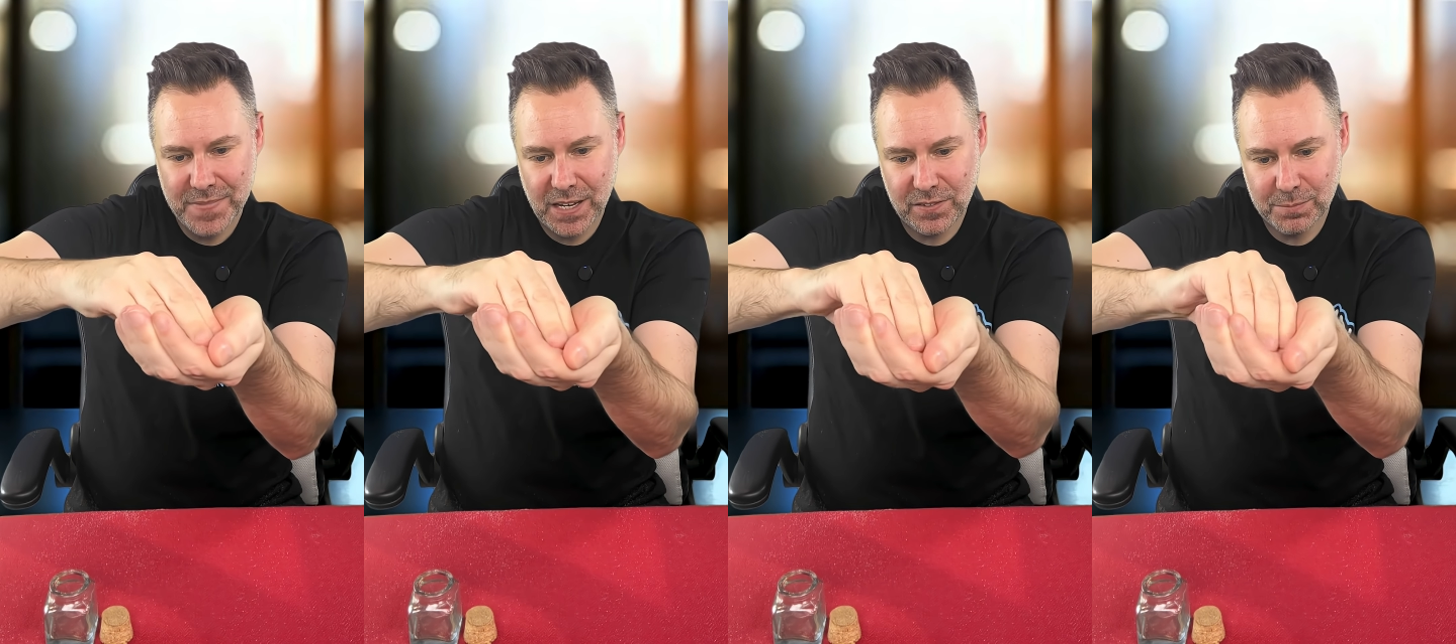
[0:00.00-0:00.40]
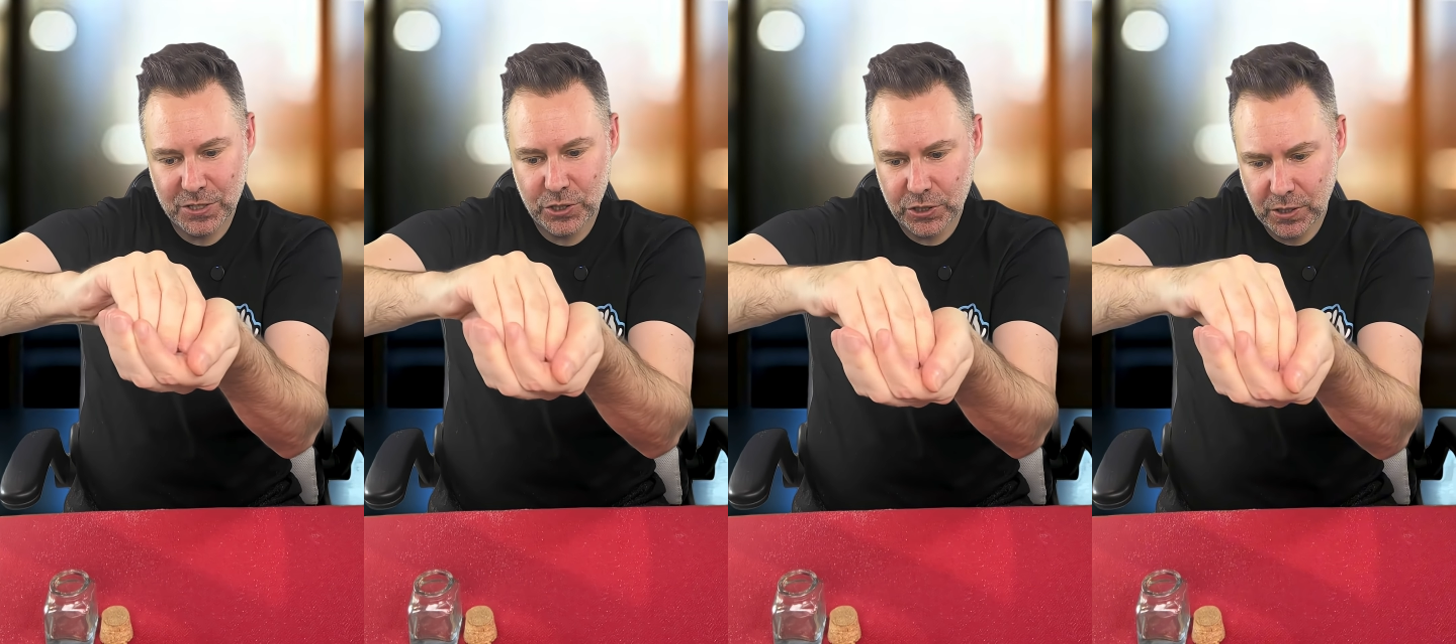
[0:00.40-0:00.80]
as a
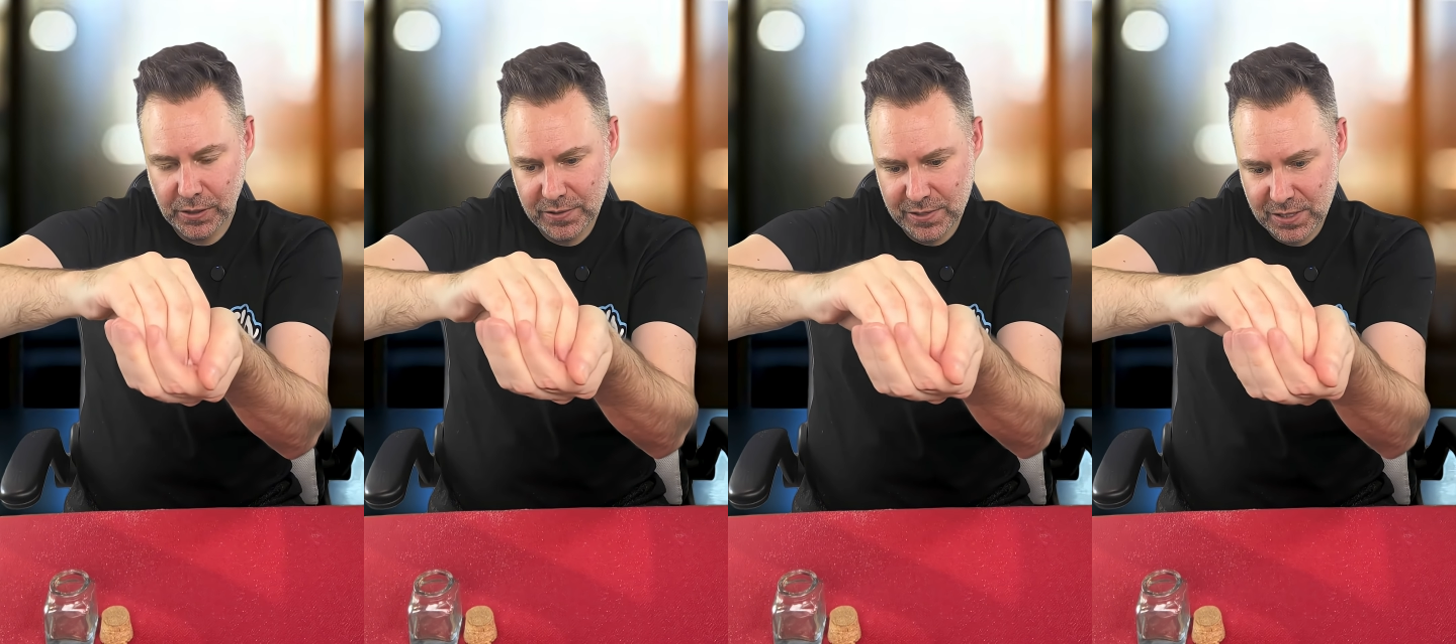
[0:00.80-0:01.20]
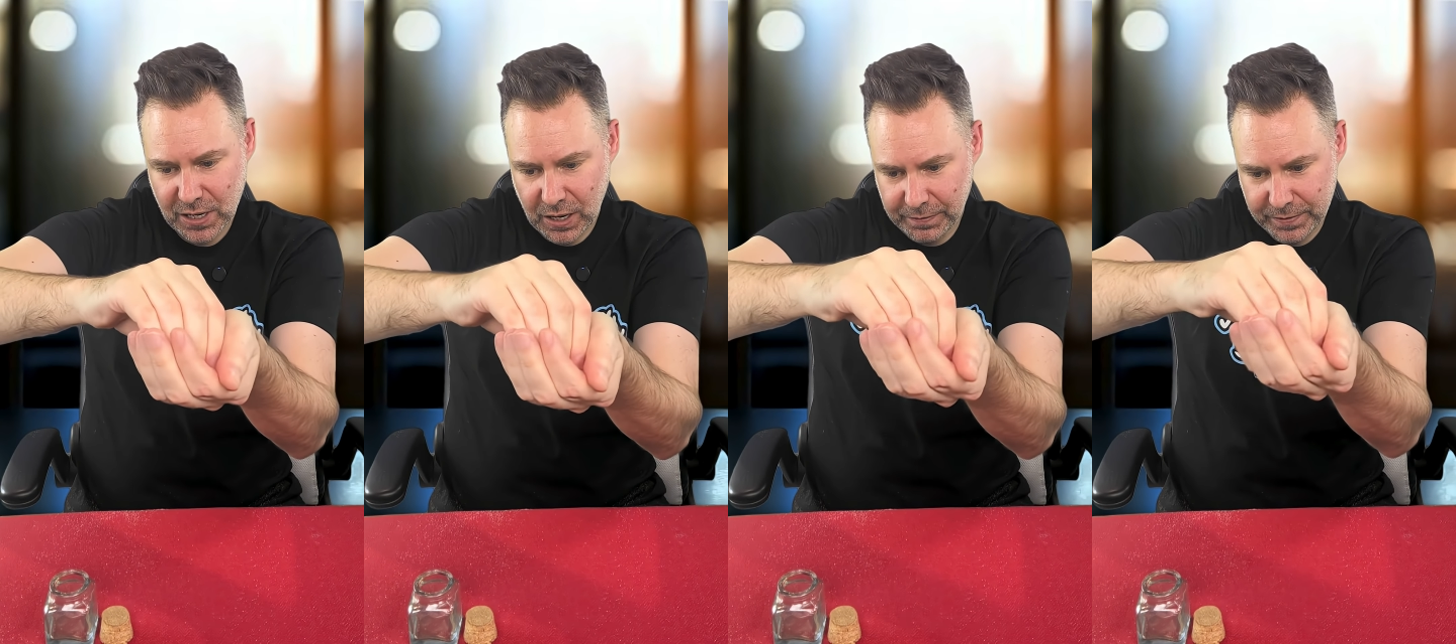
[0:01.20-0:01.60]
magician. Now, this is
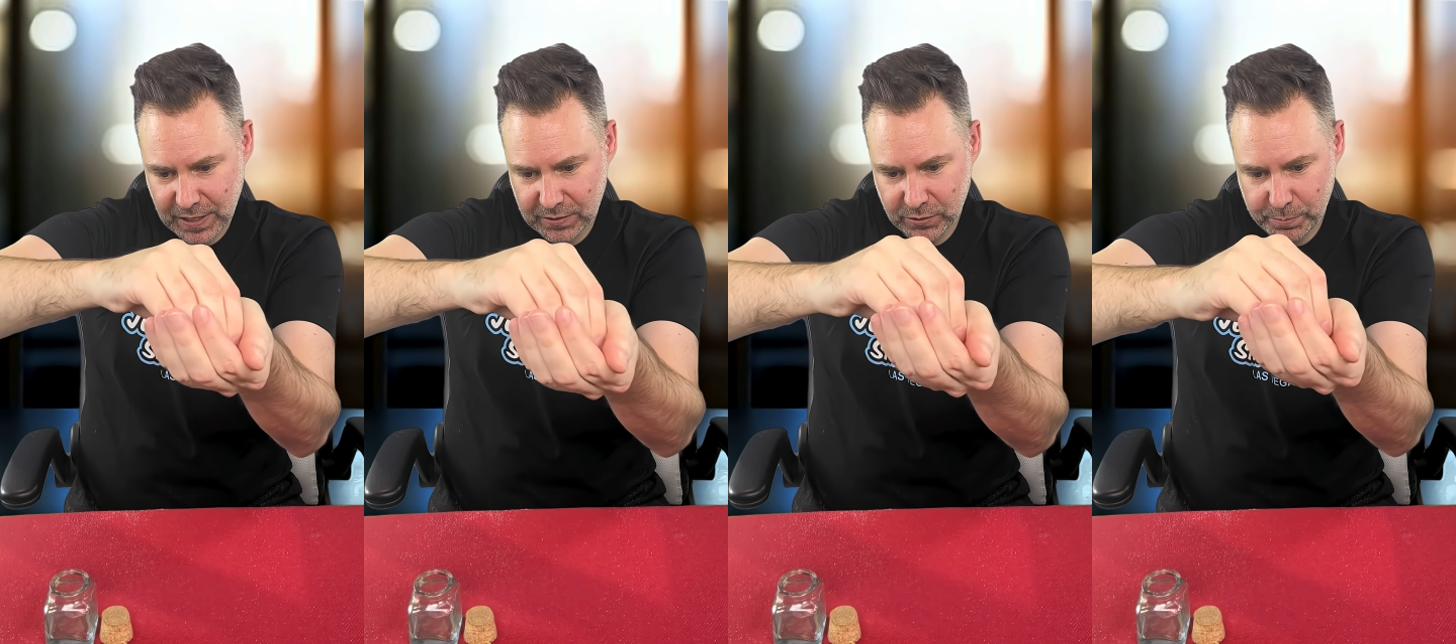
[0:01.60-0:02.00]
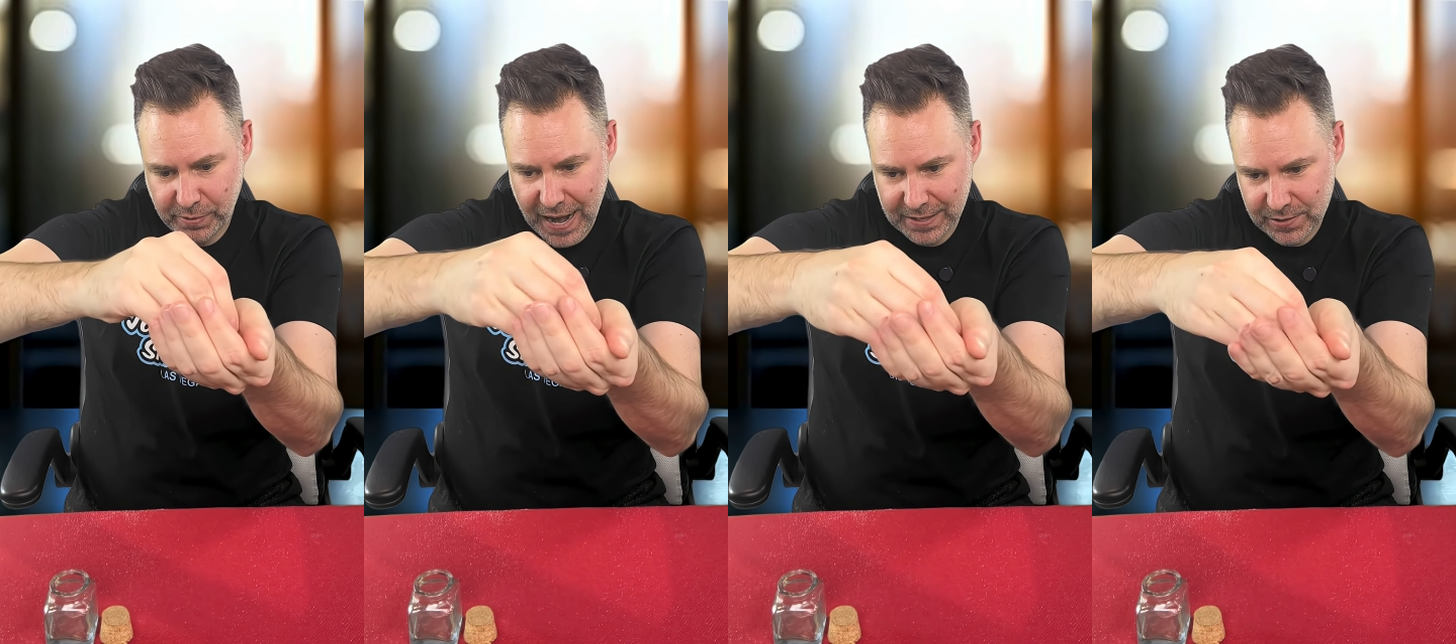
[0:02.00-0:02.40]
tough. It takes a little
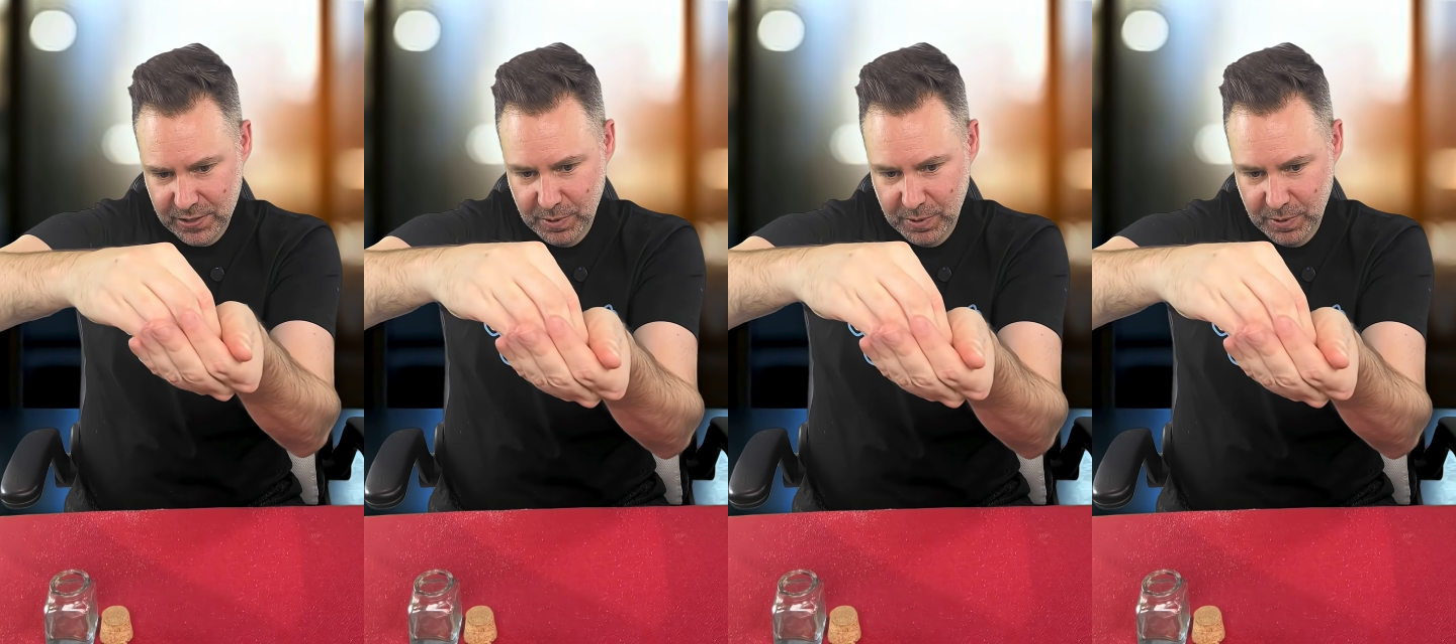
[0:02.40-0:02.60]
practice.